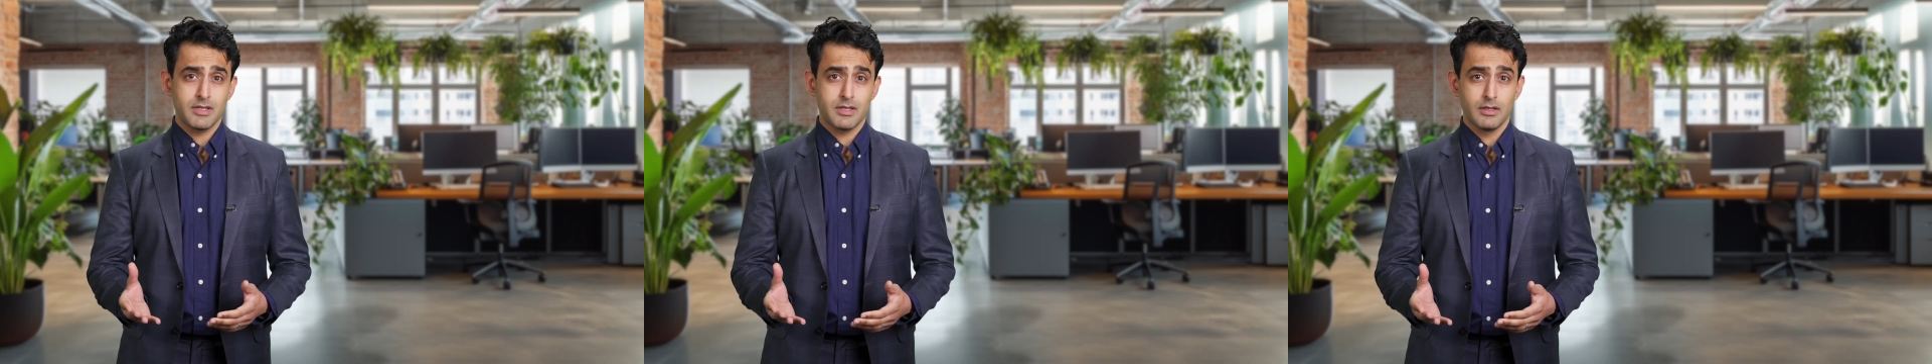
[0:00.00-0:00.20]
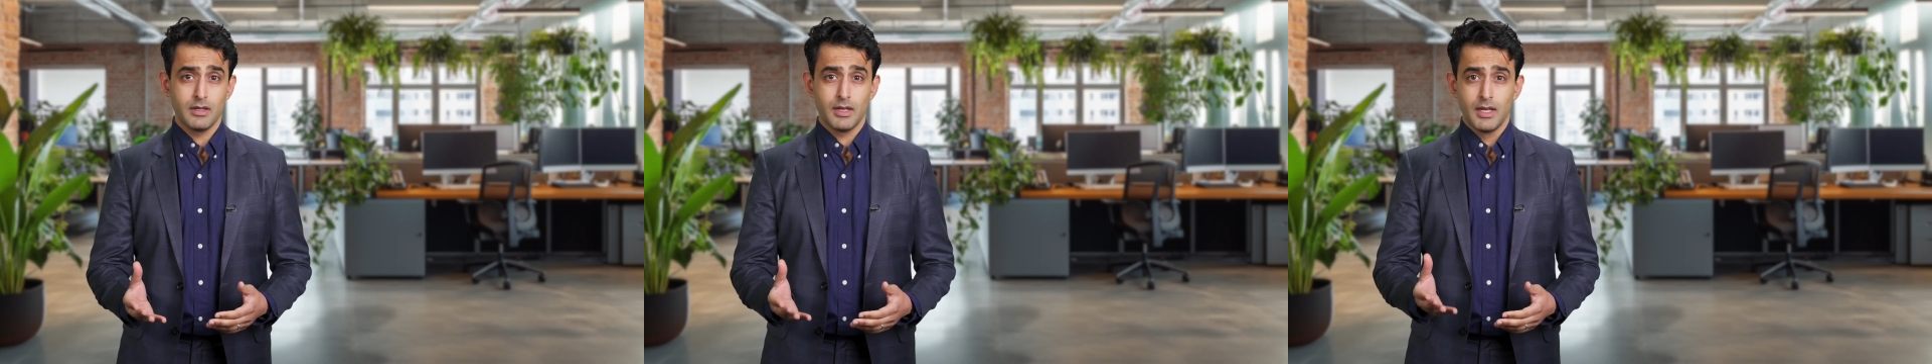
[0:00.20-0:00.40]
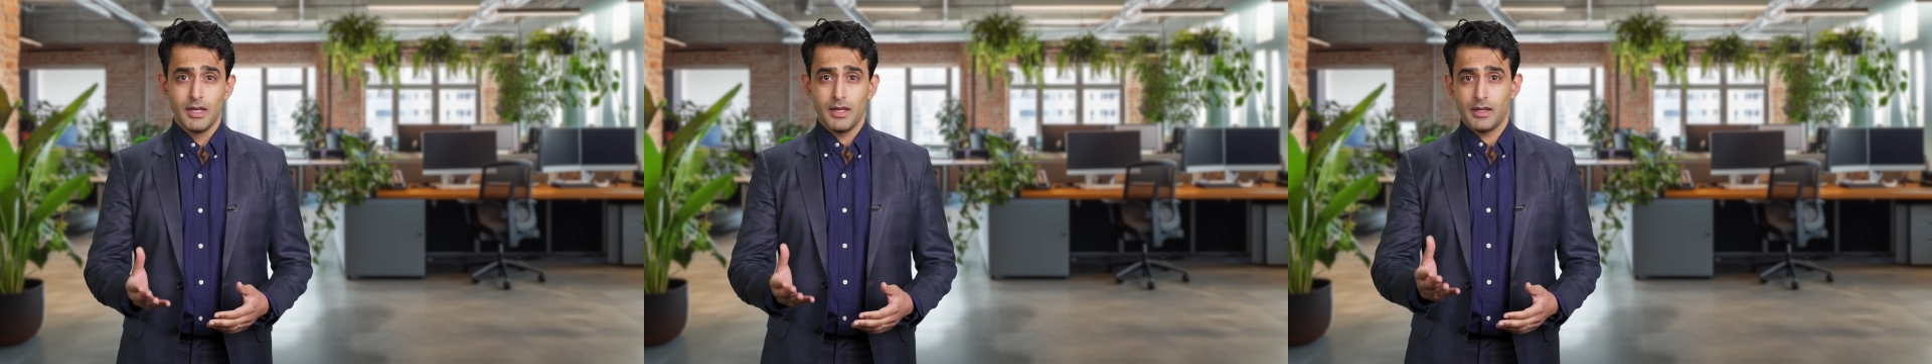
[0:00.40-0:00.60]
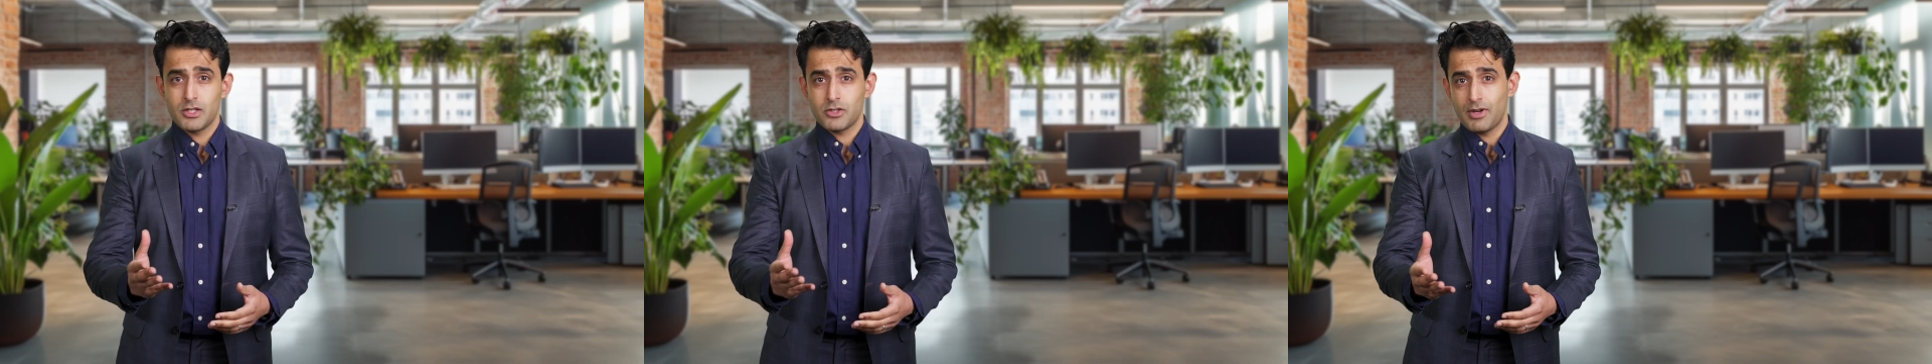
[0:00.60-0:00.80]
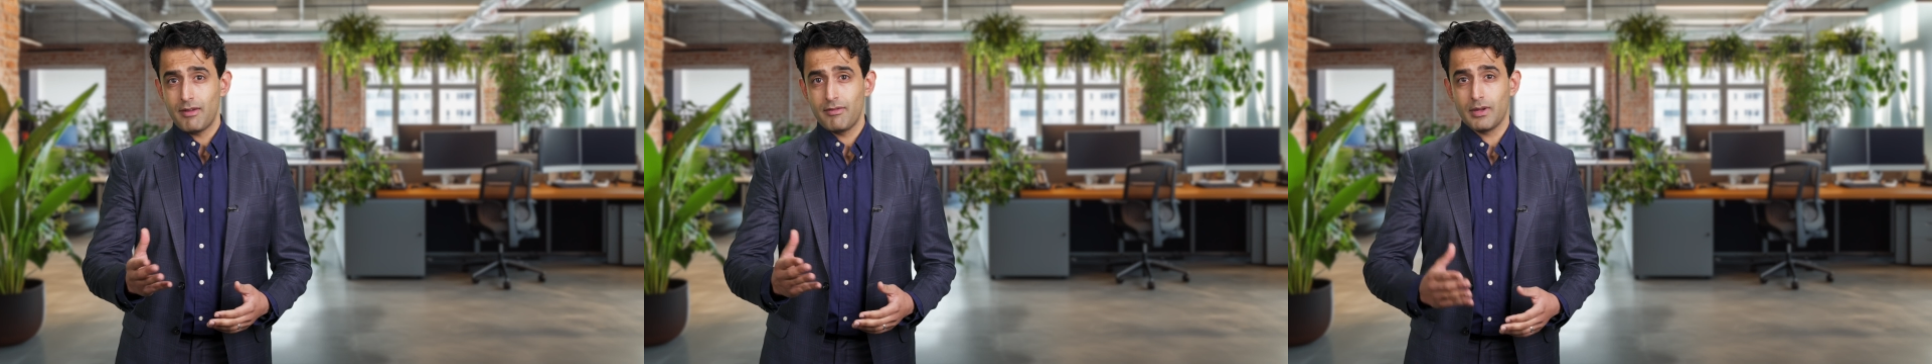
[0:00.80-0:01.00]
to
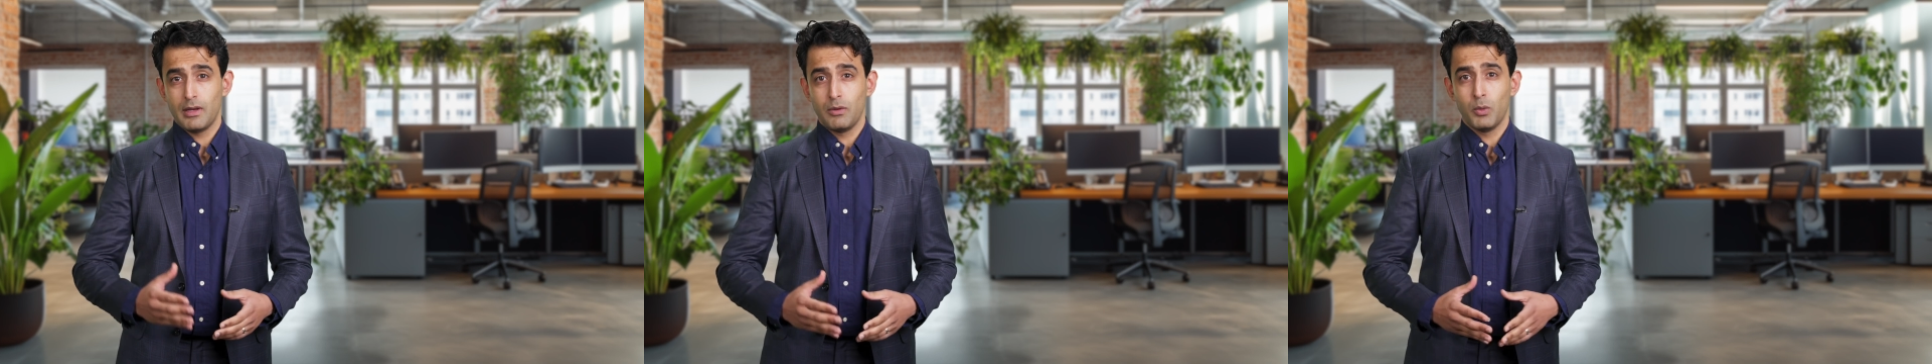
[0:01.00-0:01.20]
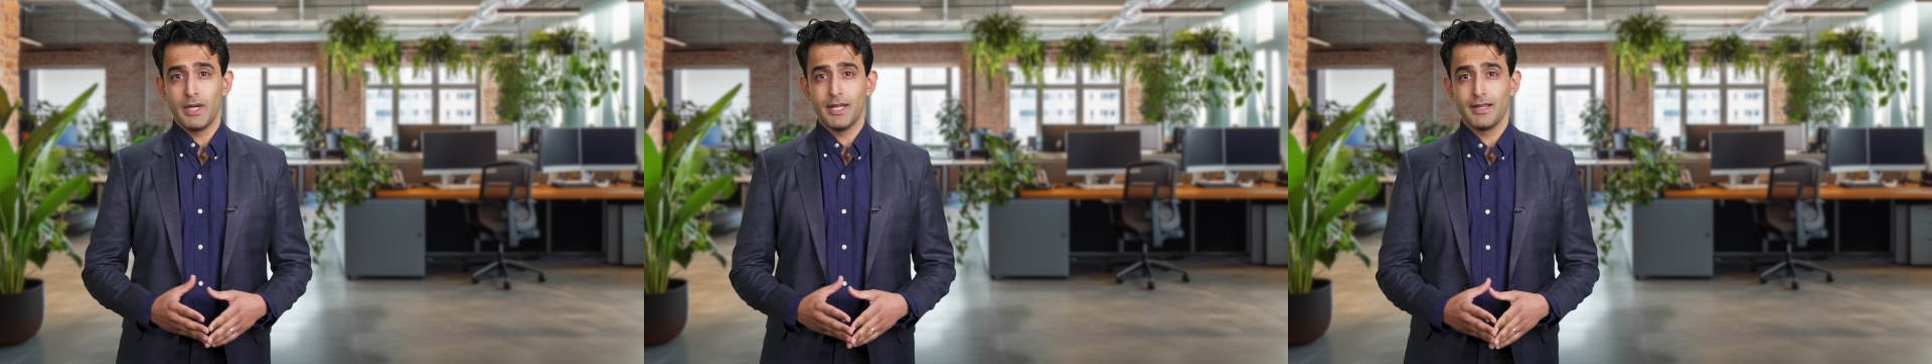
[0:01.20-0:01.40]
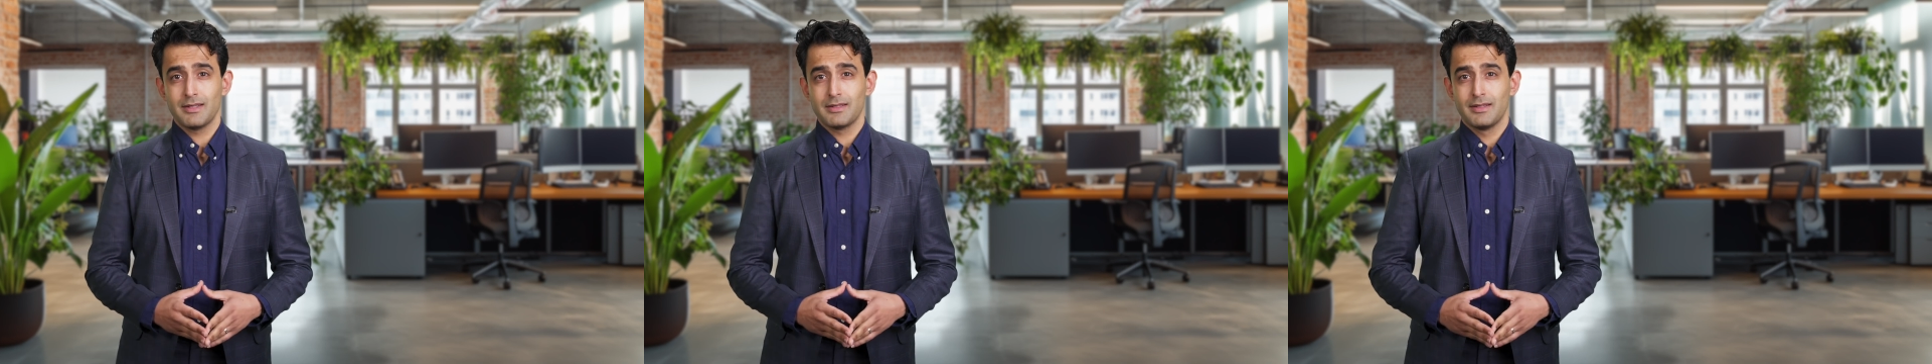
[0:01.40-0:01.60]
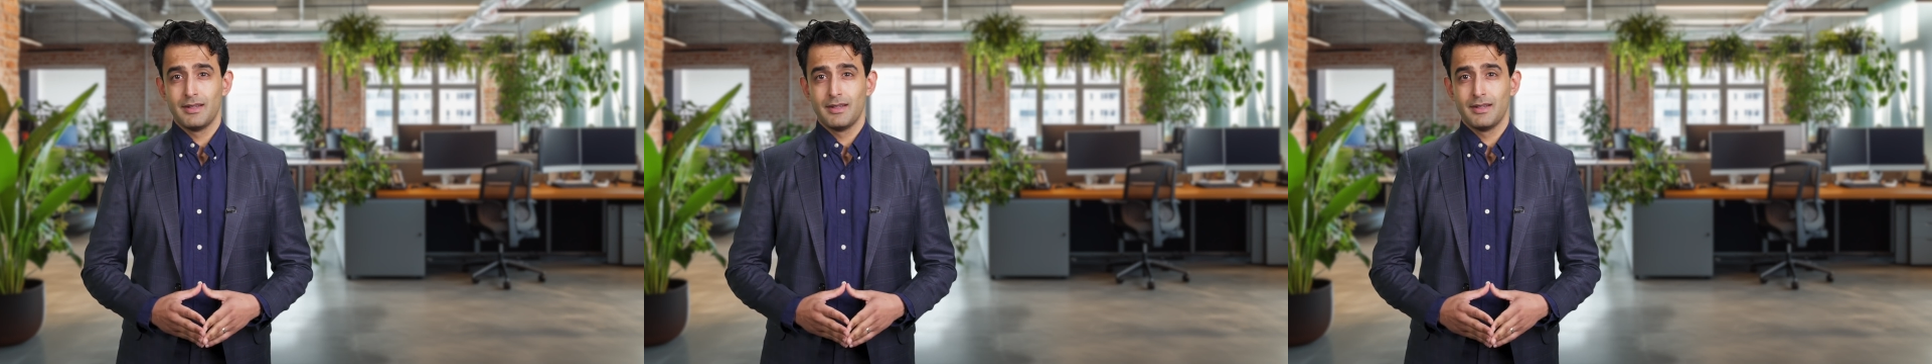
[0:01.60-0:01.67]
extravagant weddings.